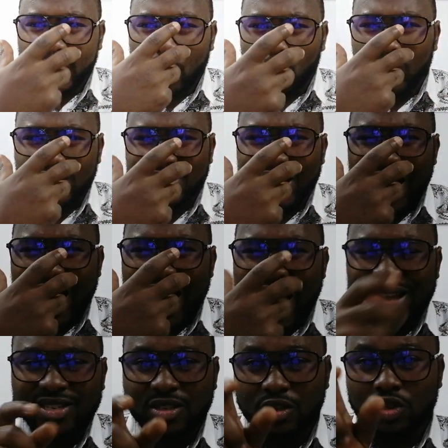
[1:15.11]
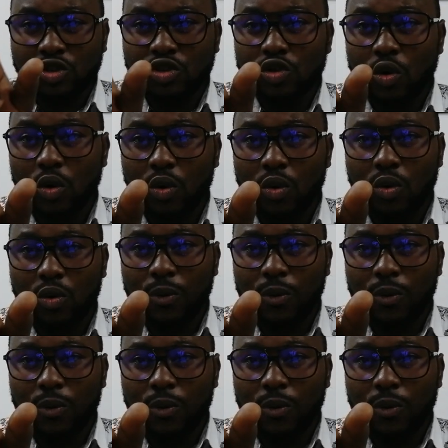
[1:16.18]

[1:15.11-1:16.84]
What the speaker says: what their eyes saw.